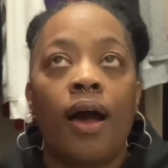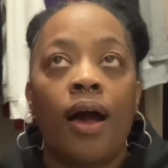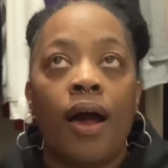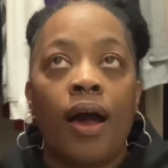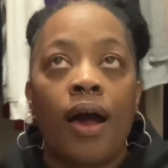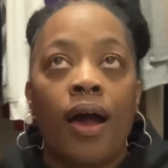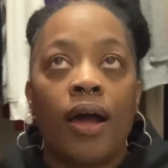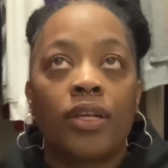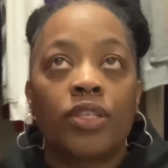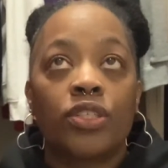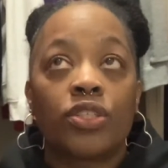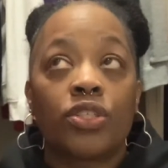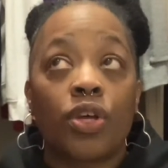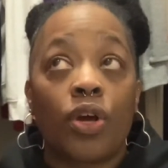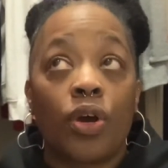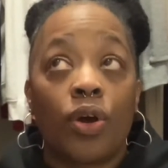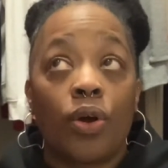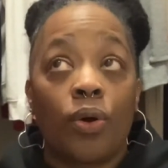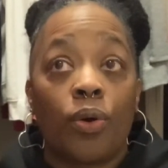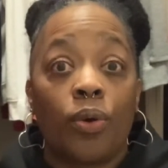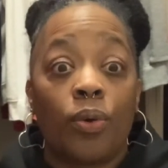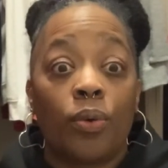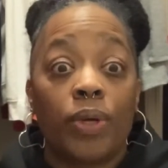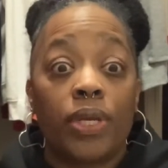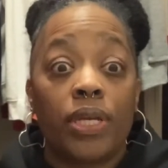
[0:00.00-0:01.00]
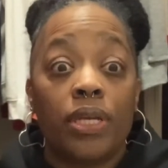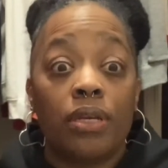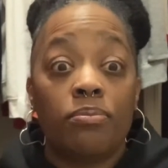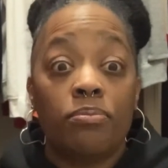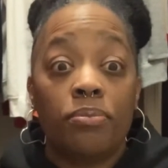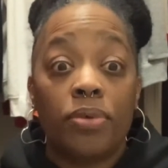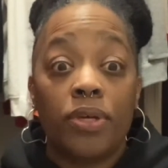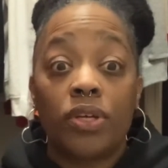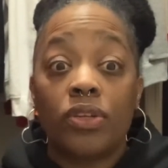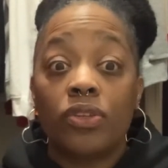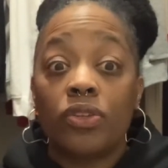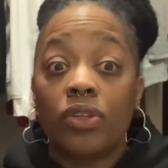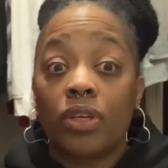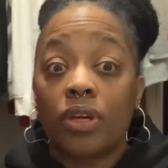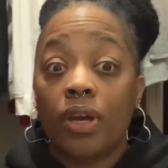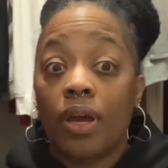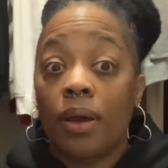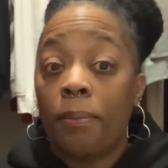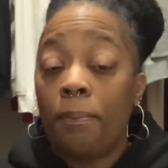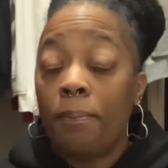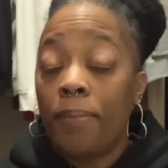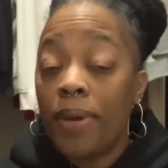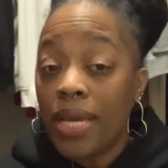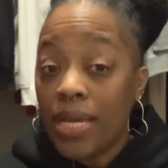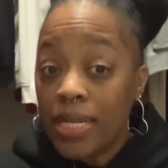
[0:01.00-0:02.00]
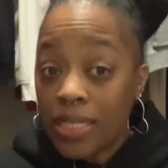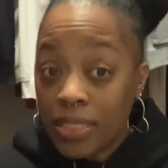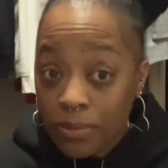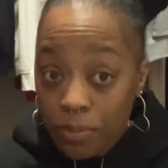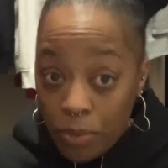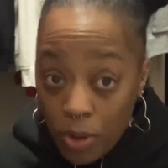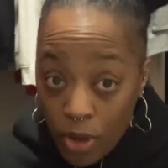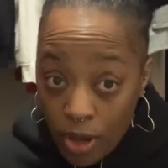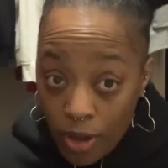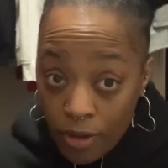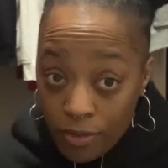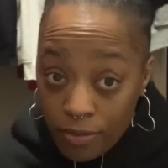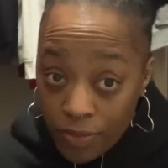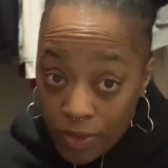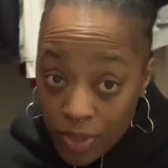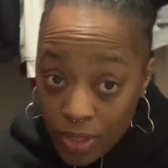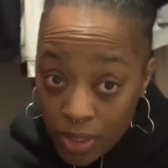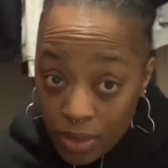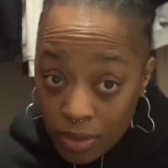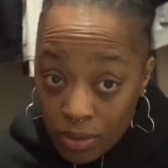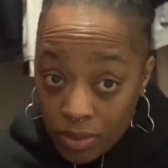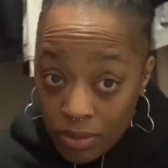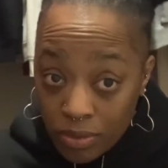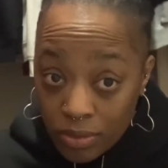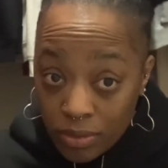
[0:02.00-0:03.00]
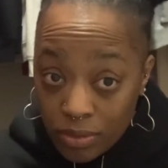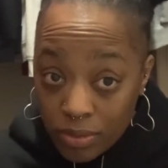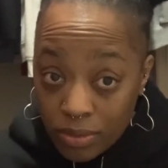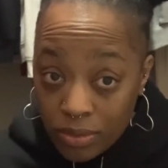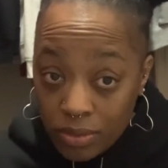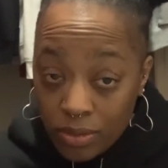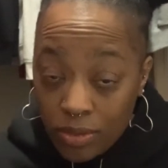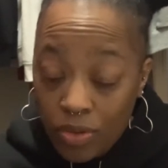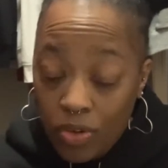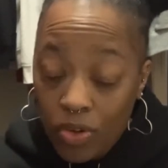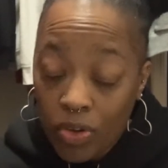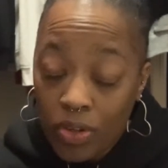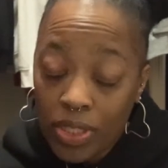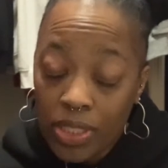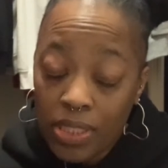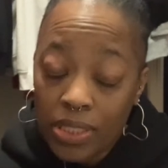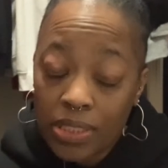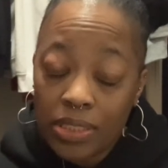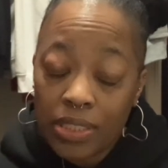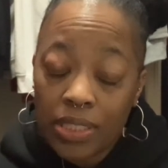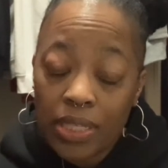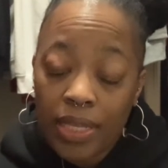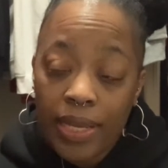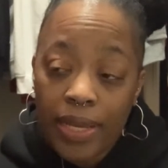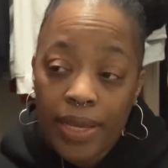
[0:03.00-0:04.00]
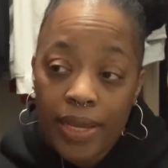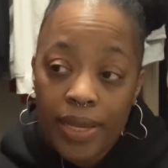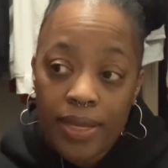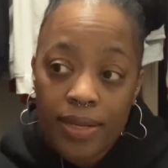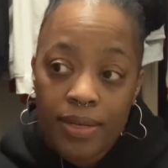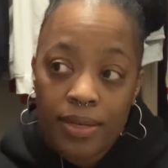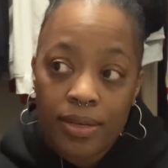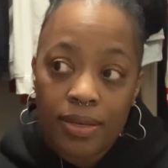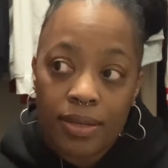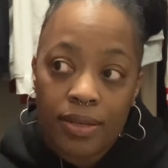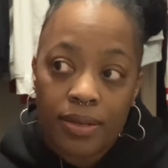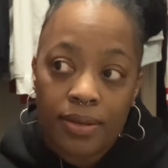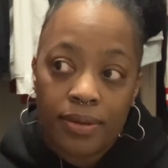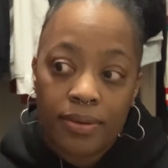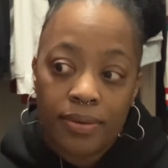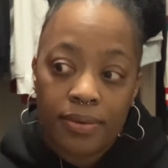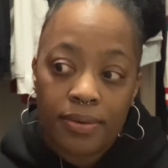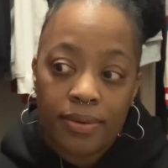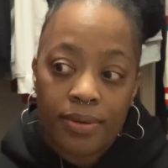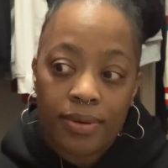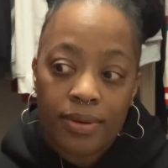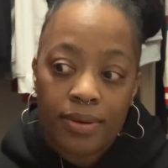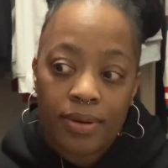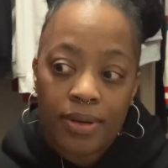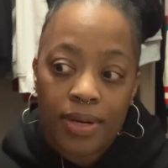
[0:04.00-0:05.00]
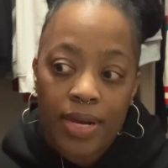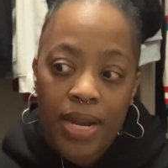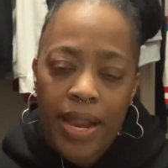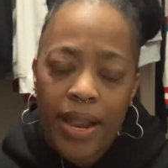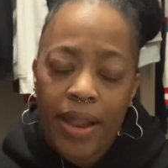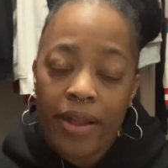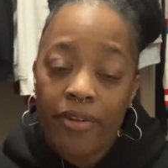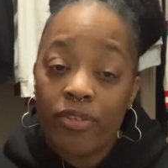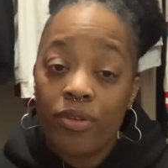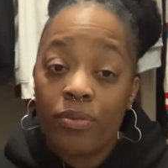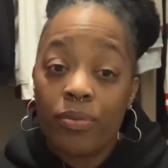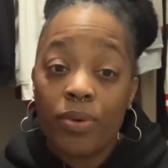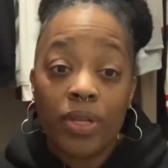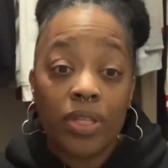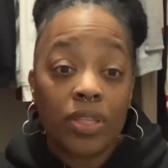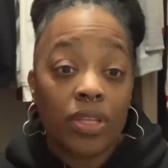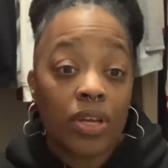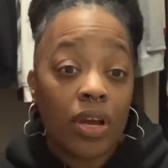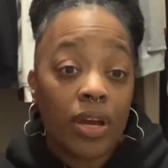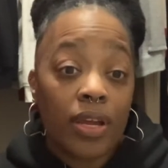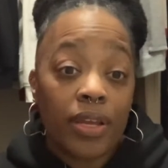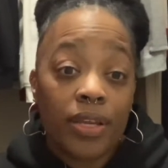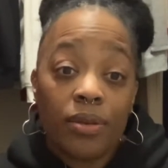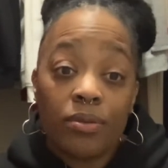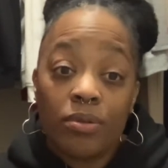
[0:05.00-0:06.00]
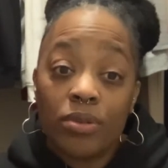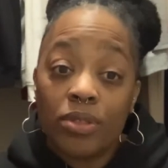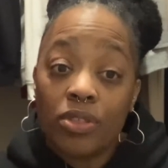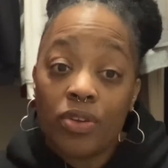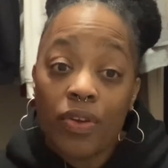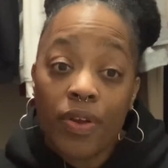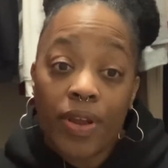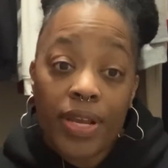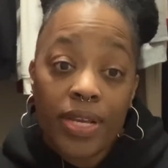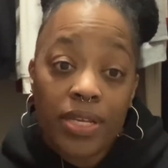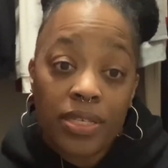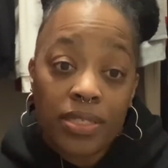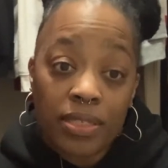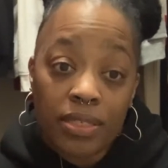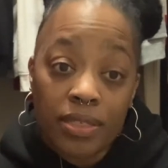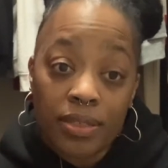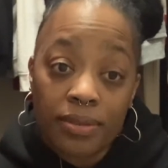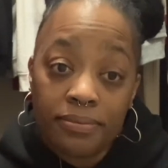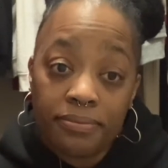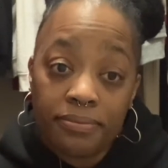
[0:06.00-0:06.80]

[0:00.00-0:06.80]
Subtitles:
So he built a baseball field on his land. Everyone thought he was crazy.